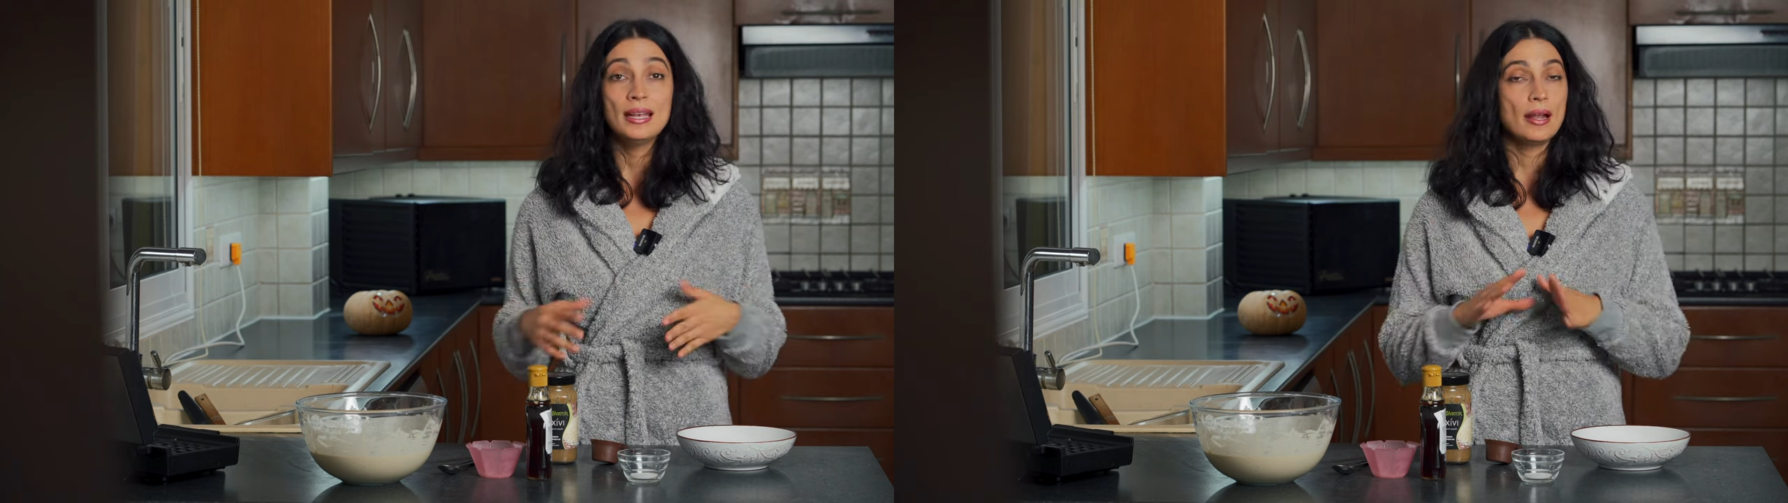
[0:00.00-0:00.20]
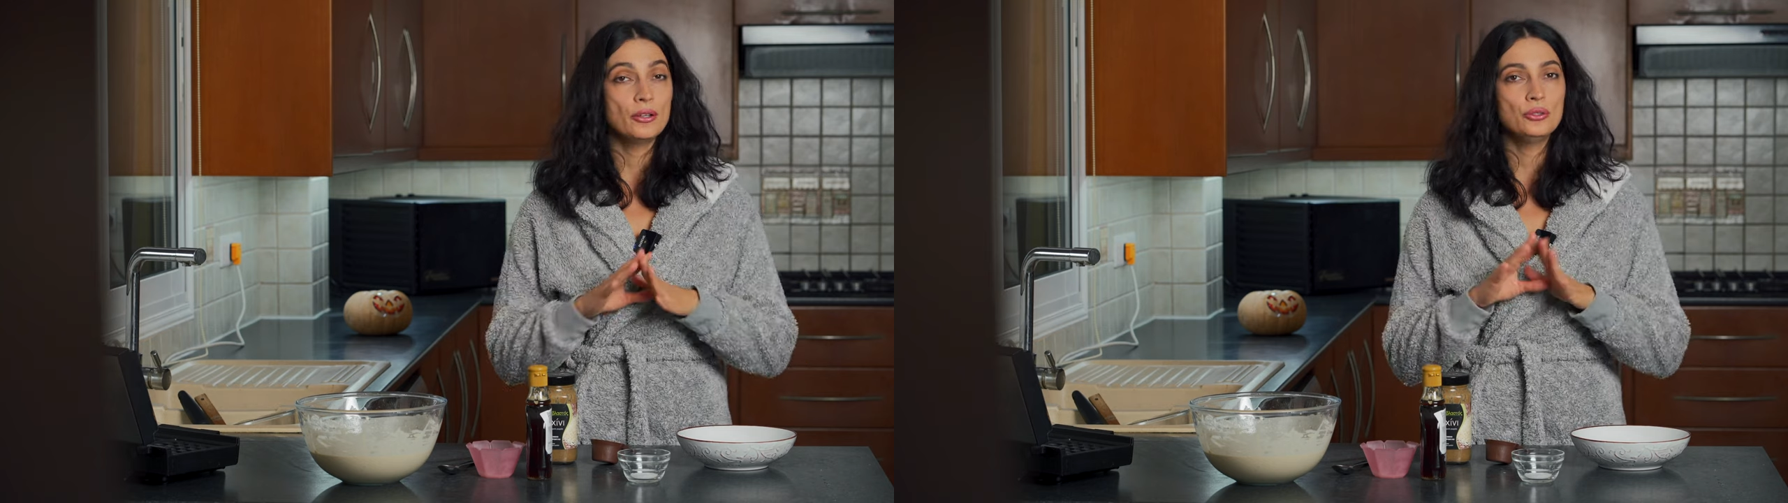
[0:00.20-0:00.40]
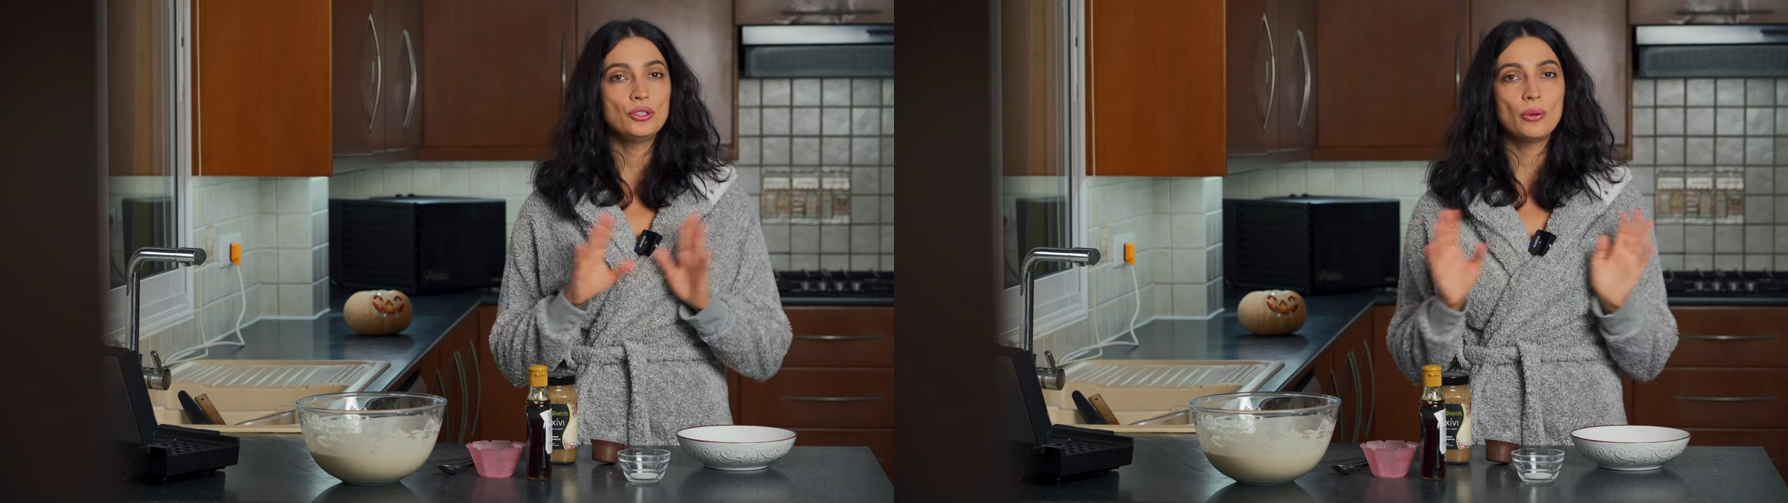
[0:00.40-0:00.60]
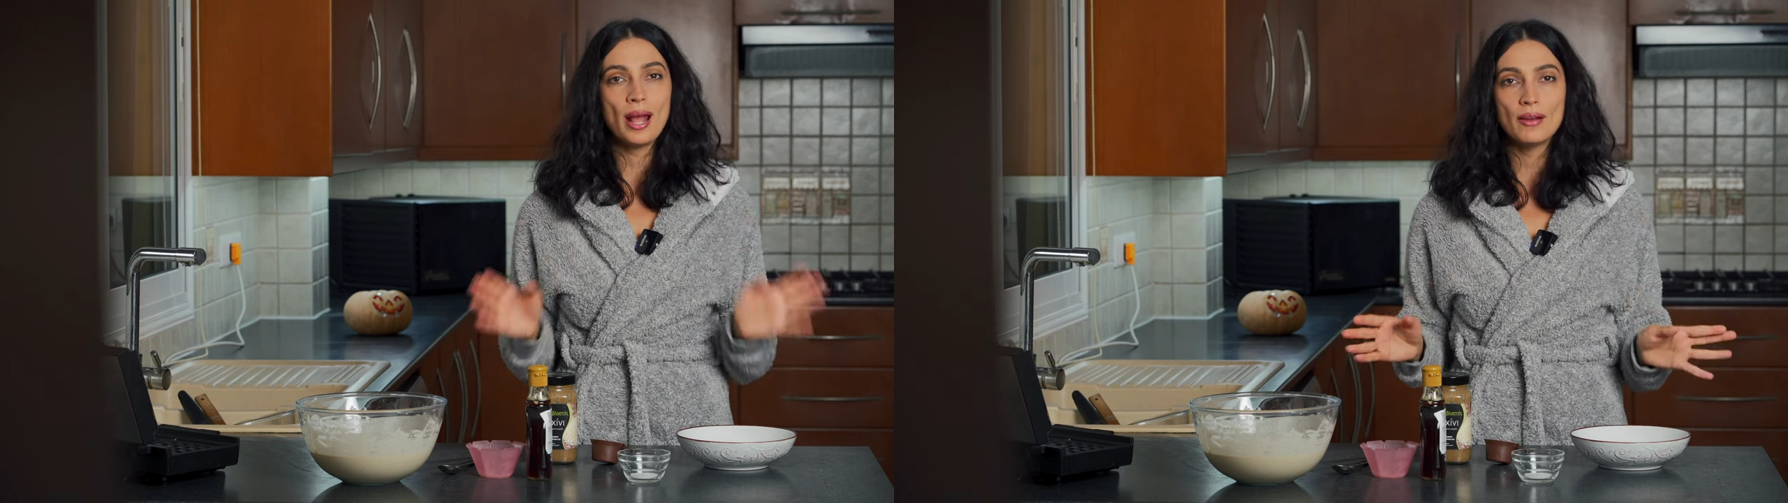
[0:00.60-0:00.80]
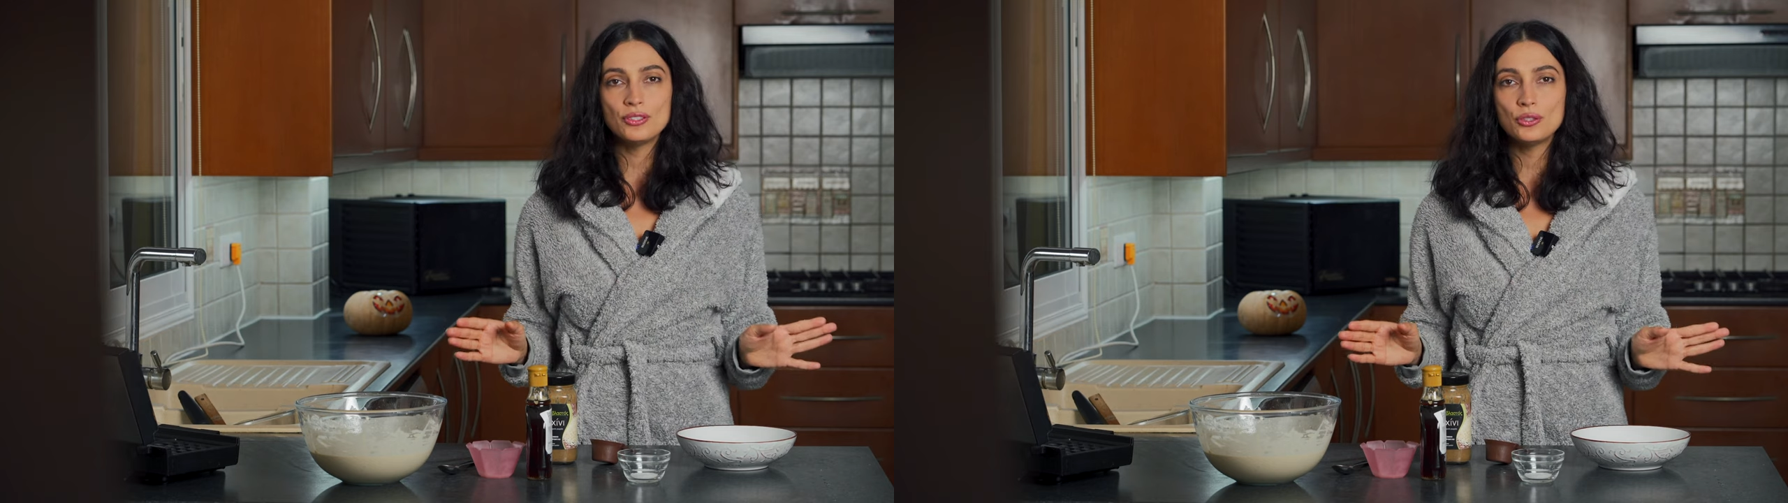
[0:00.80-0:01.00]
Now, you don't
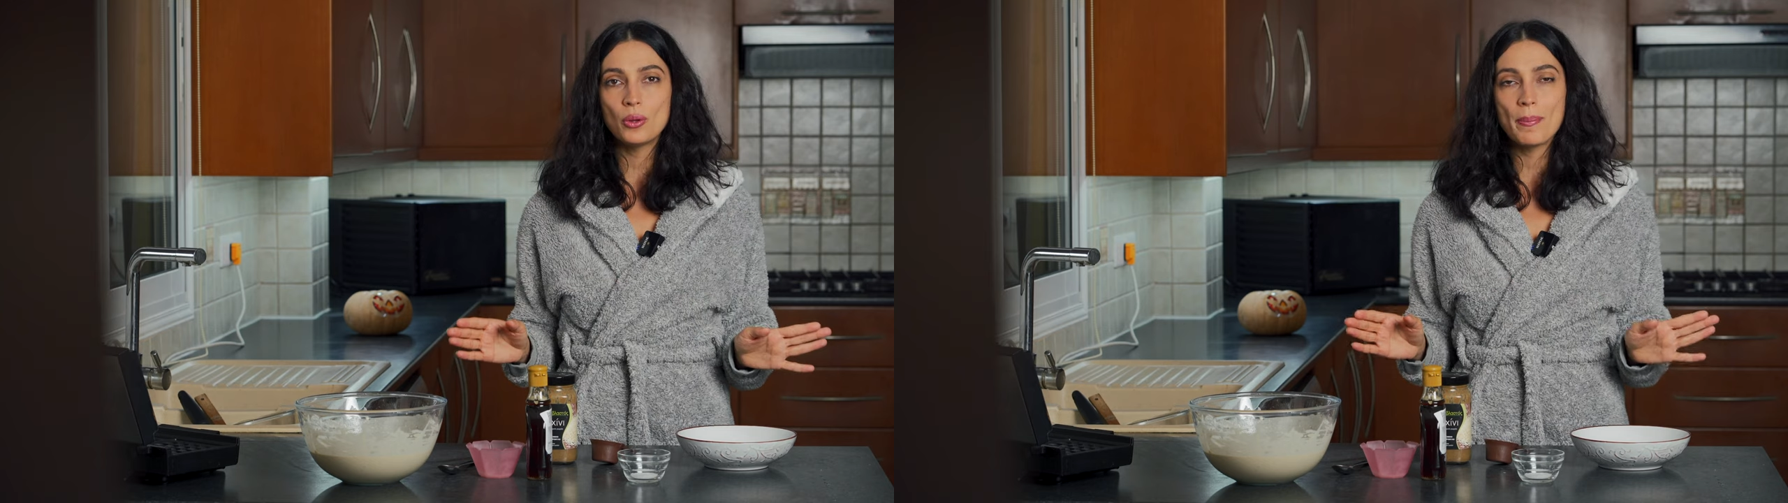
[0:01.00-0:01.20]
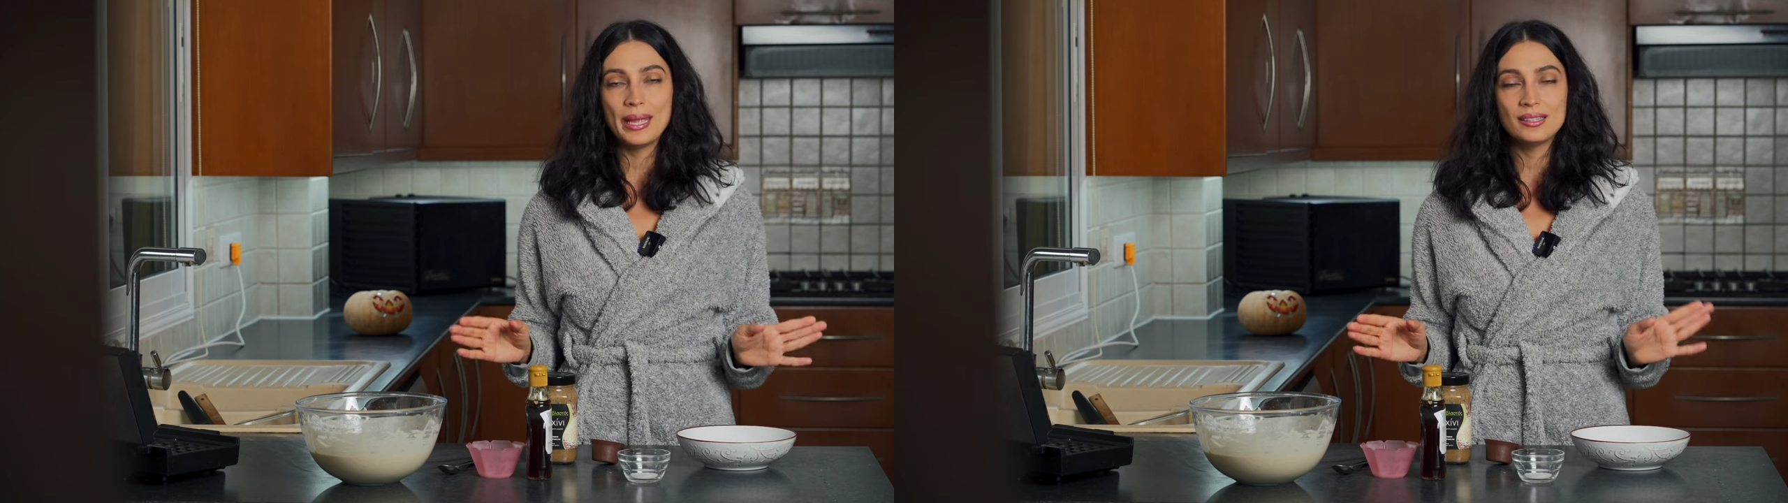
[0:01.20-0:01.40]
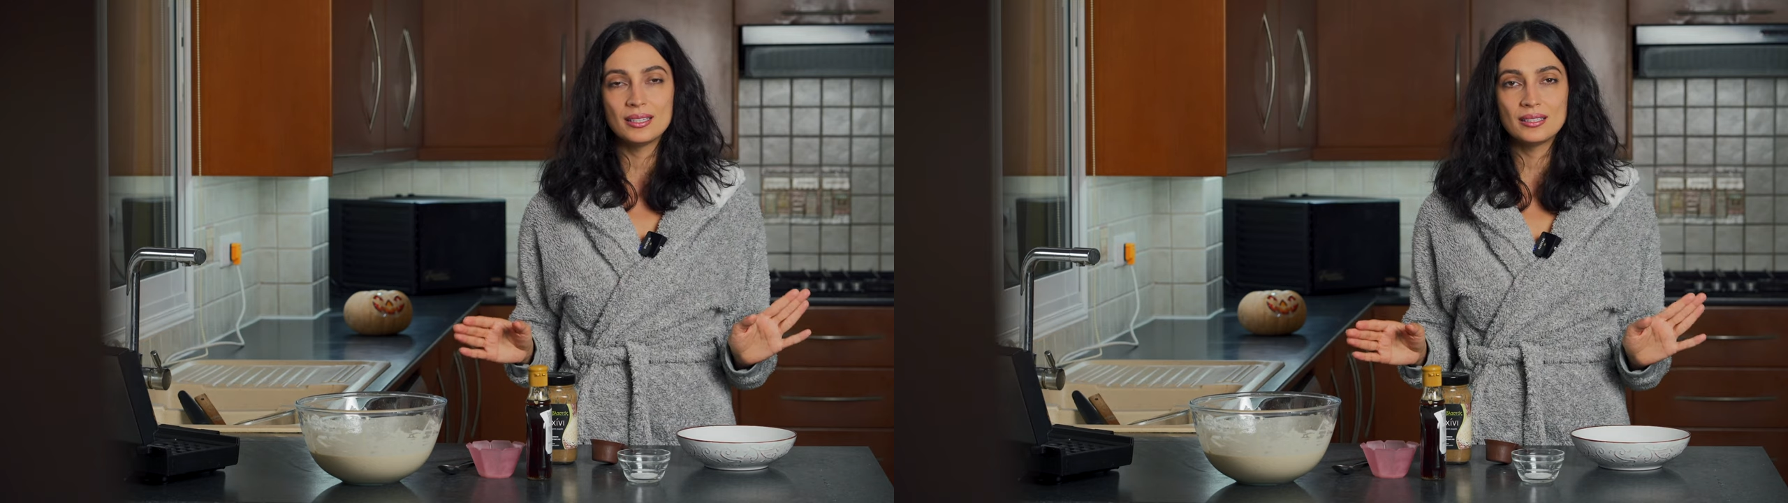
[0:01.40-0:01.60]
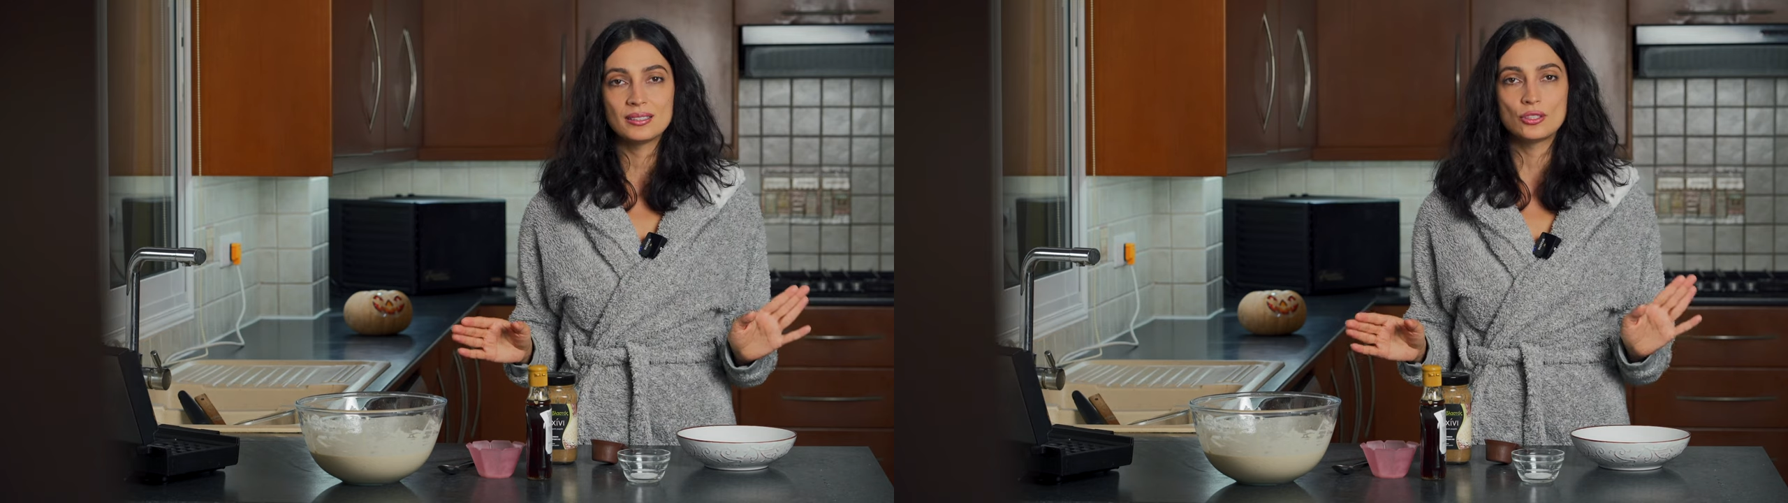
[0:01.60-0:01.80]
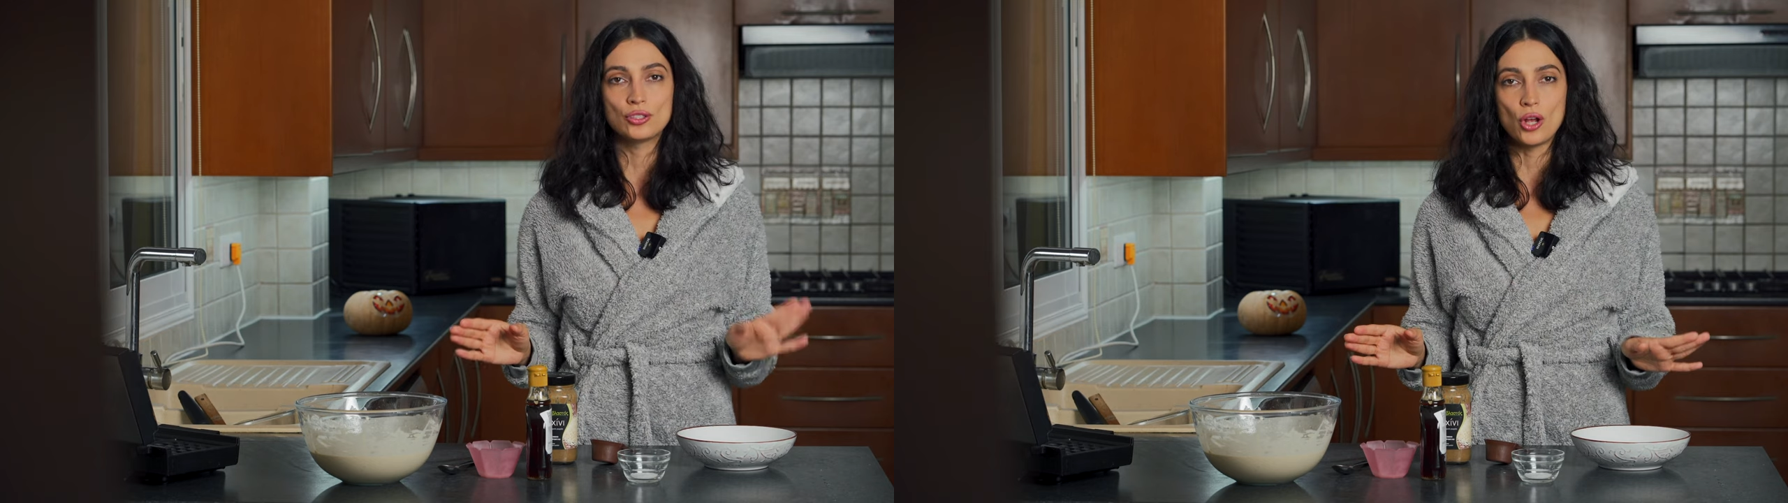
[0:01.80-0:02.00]
have to make
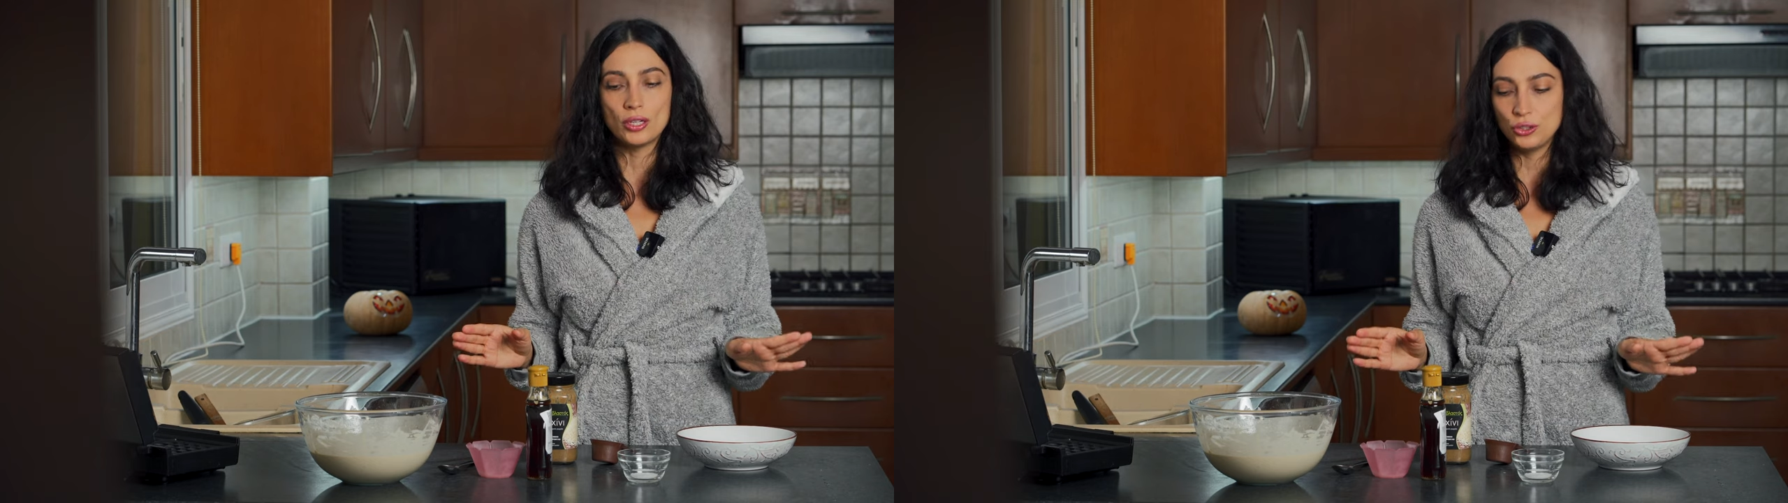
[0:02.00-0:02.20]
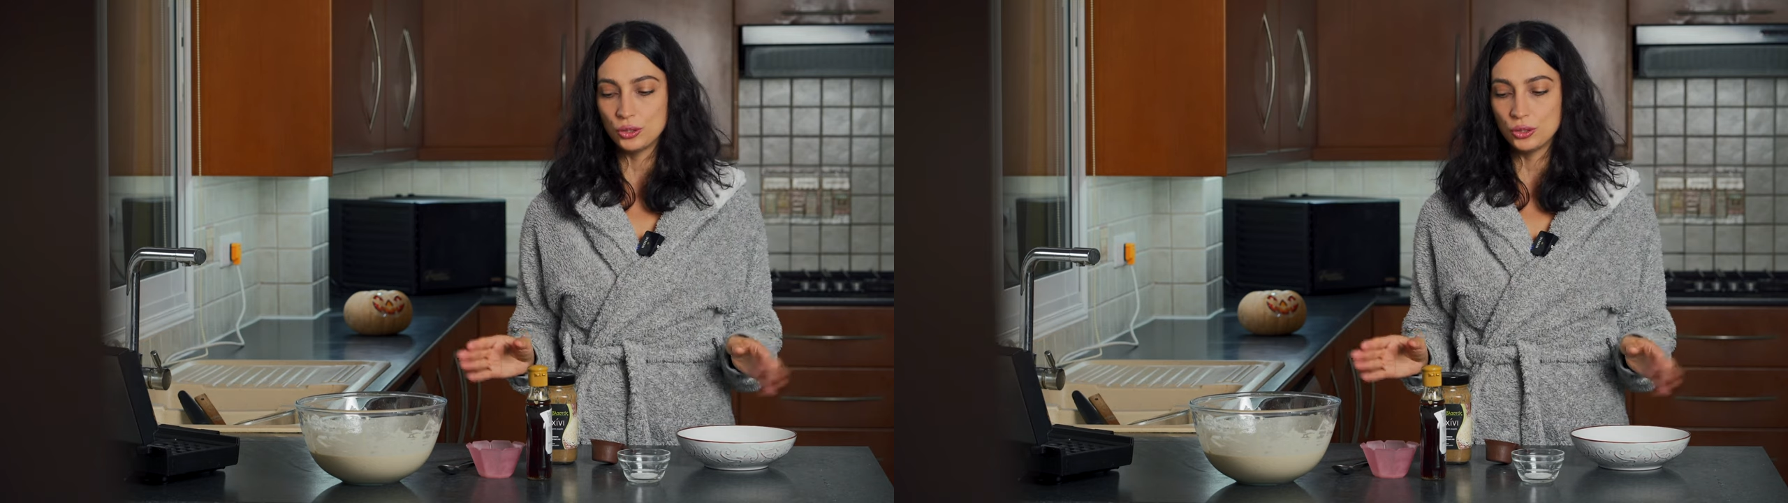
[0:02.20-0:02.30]
this sauce.